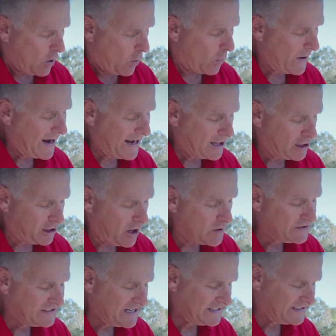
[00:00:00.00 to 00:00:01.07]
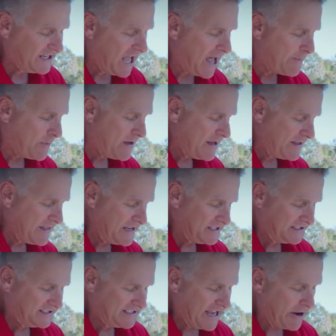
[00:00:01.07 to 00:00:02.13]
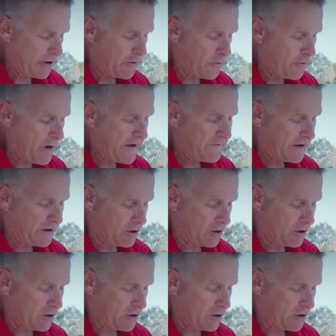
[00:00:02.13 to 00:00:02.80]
When I close this up, this center rivet